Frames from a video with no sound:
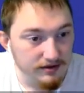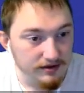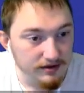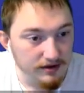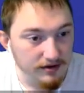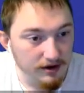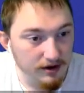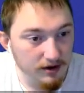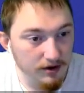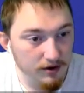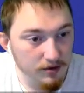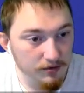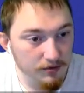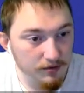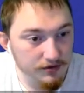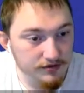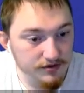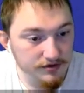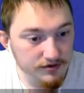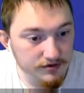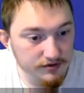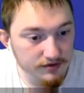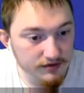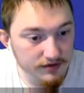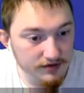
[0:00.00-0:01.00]
Oh, there's a
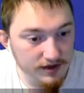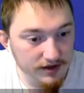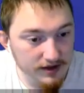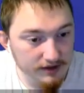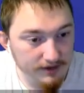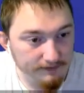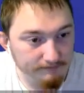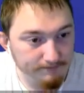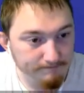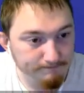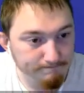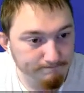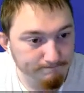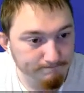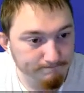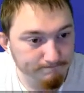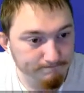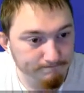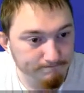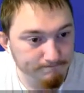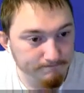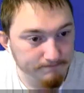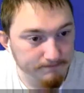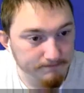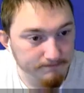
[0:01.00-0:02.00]
new thing.
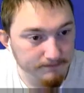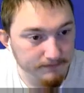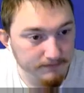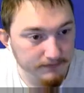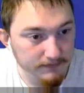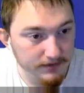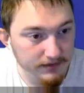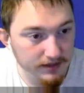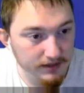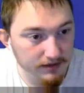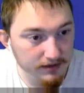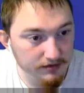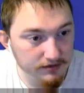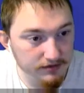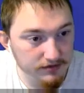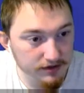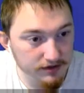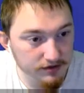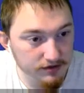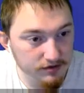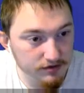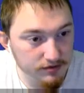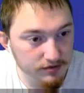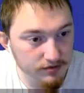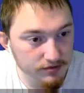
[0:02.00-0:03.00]
That looks kind
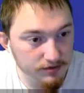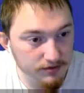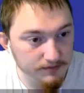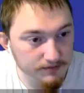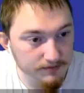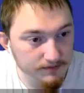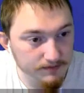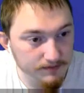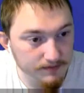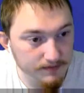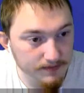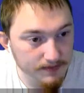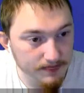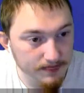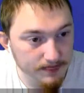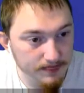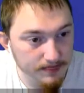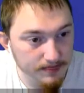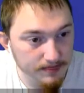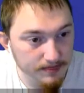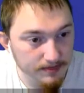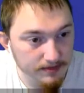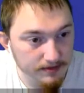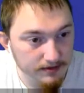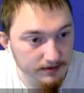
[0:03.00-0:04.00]
of cool.
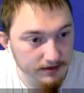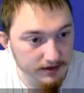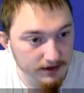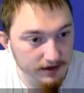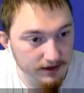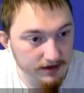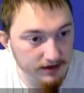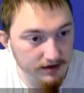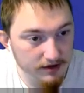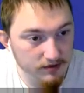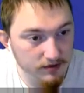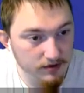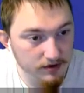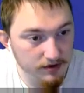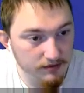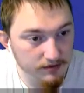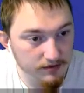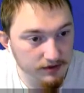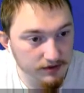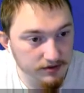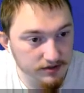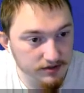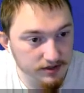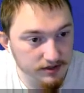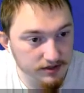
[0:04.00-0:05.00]
Okay, I can't quite
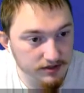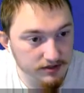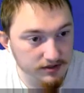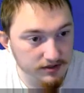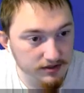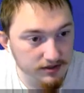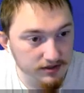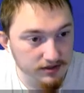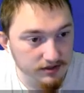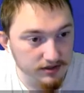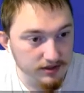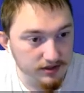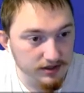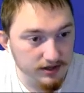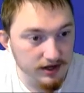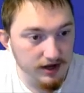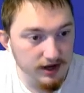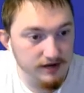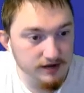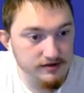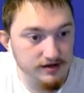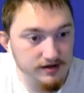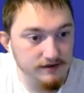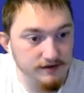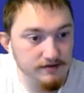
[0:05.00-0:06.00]
reach it. I
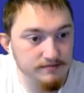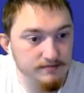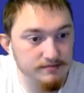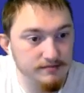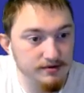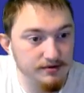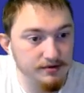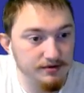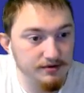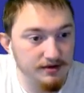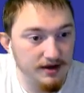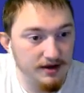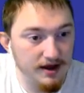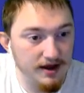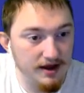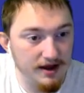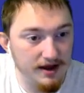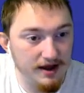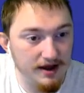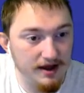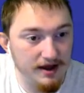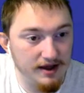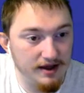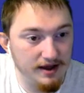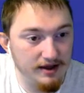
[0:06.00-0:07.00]
actually have to build
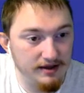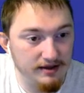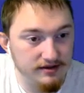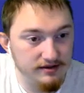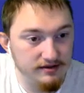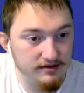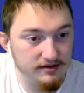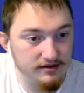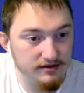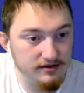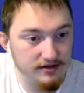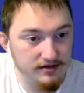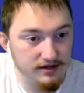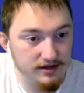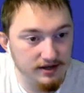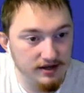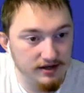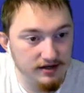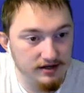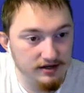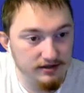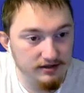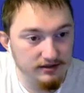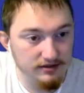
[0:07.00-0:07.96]
here to get it.